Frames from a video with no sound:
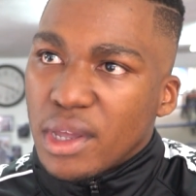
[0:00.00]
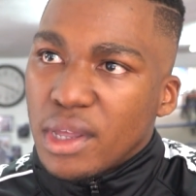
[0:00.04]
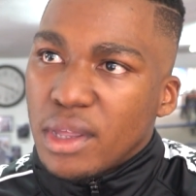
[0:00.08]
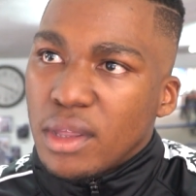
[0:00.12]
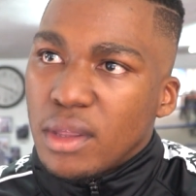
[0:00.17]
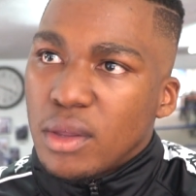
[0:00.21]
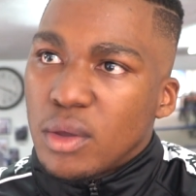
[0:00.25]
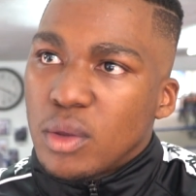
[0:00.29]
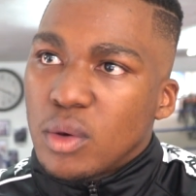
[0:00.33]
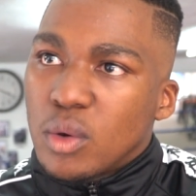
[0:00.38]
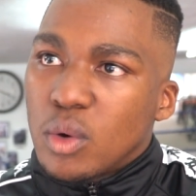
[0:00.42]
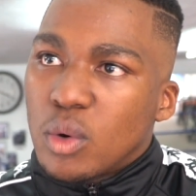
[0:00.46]

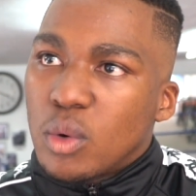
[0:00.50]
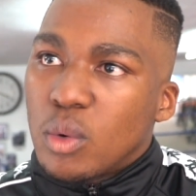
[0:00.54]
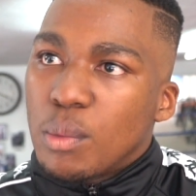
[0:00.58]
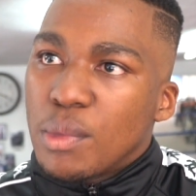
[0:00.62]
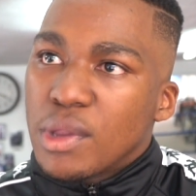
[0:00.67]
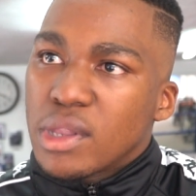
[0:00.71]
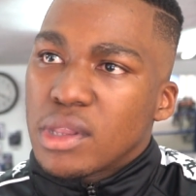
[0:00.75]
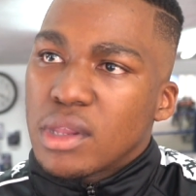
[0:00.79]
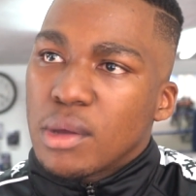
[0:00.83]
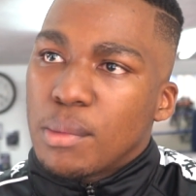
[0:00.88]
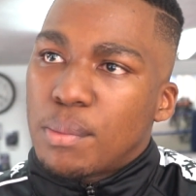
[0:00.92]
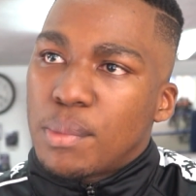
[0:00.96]
You know,
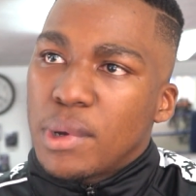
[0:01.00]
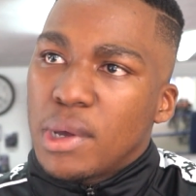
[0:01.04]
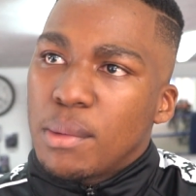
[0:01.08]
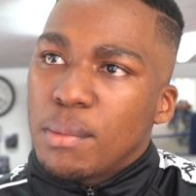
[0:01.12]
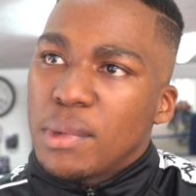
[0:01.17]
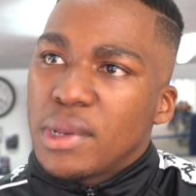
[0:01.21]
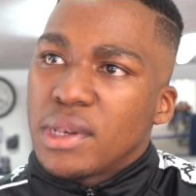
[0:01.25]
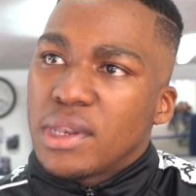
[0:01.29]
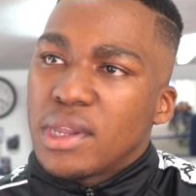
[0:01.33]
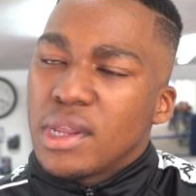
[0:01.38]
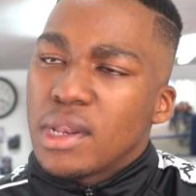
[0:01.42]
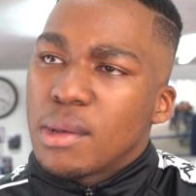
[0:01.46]
Mr.
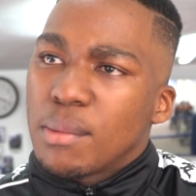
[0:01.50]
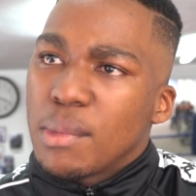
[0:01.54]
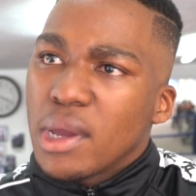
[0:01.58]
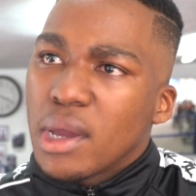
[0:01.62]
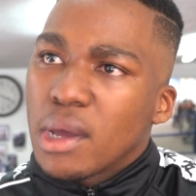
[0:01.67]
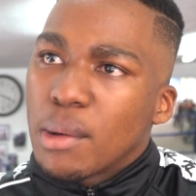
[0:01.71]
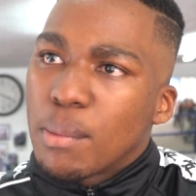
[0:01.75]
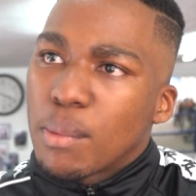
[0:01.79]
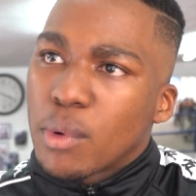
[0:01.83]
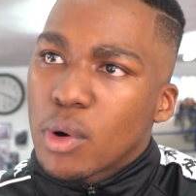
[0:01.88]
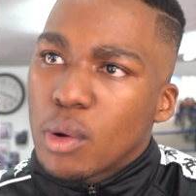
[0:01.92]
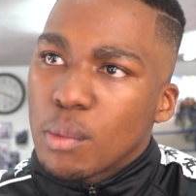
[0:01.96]
Berman did make
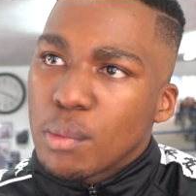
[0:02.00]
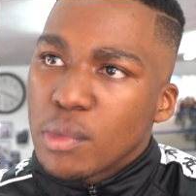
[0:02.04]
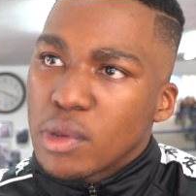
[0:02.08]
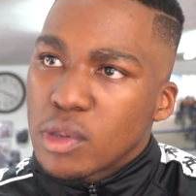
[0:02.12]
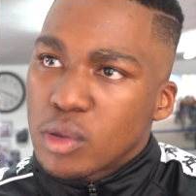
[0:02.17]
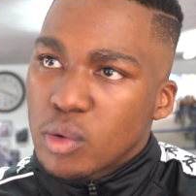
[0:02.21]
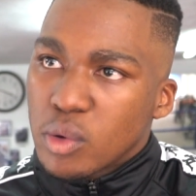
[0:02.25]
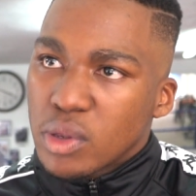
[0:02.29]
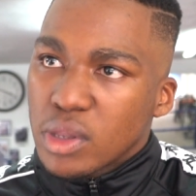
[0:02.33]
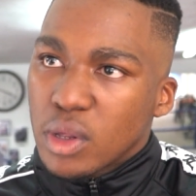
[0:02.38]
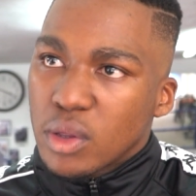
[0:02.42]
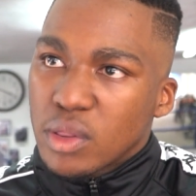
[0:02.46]
a promise
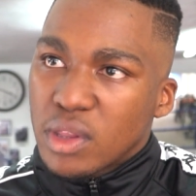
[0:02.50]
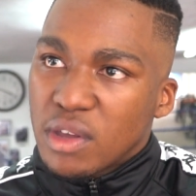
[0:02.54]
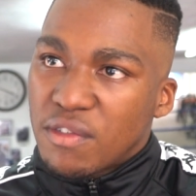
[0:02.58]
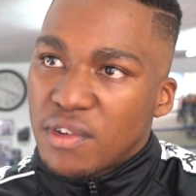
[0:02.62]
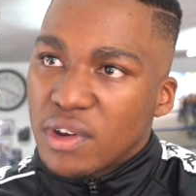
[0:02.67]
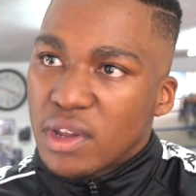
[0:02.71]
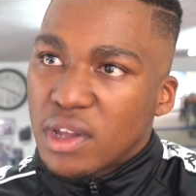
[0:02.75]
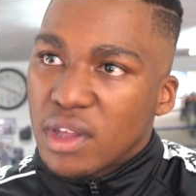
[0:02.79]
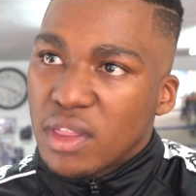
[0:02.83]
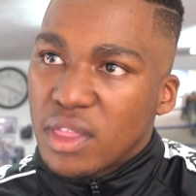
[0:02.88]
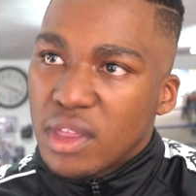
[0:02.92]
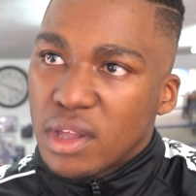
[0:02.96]
to South
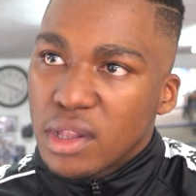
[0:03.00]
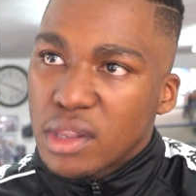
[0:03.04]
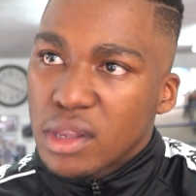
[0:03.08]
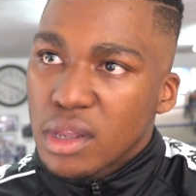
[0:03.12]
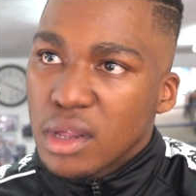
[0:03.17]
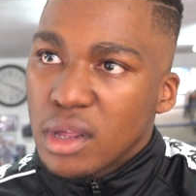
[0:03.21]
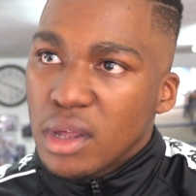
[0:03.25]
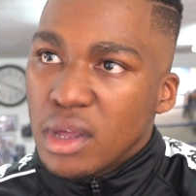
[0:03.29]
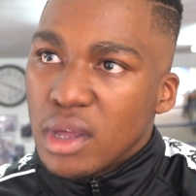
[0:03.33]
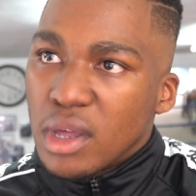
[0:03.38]
Africa that